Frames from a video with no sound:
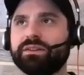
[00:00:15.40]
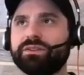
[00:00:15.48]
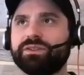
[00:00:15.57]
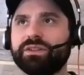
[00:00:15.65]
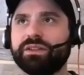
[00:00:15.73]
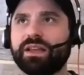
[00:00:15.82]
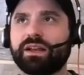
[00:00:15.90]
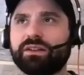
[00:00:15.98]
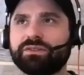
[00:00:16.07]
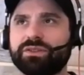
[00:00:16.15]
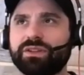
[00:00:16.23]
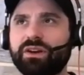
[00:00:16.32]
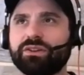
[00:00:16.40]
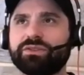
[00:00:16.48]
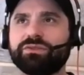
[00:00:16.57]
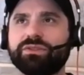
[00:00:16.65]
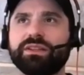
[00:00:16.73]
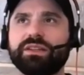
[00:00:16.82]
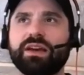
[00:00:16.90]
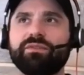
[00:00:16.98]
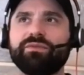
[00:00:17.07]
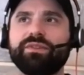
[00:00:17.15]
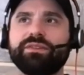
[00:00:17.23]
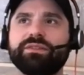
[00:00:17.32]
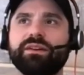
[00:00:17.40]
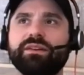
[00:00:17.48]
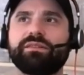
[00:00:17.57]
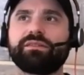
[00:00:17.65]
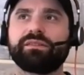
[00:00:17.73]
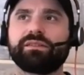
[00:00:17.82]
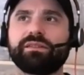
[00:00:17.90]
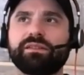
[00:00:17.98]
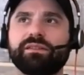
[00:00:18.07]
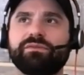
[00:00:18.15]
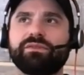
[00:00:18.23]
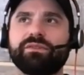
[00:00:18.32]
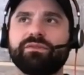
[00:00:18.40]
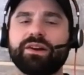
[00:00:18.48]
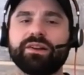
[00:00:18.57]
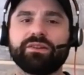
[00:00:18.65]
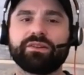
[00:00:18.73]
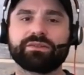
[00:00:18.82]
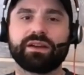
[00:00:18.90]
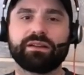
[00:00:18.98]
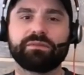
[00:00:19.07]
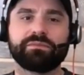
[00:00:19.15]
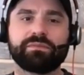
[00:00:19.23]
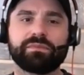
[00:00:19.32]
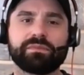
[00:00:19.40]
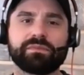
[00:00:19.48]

she like she also didn't have a visa for a very long time,